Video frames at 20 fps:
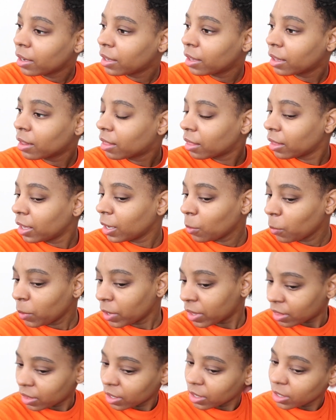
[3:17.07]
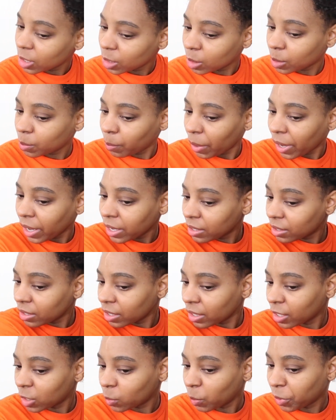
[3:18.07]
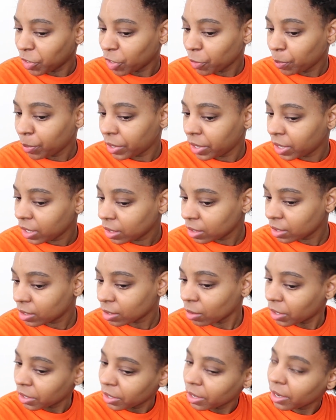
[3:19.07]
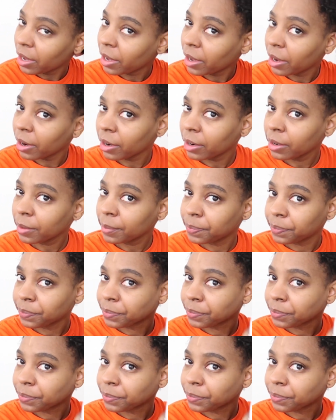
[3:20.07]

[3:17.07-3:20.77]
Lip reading: The thing with this paste is when you're putting this on your hair,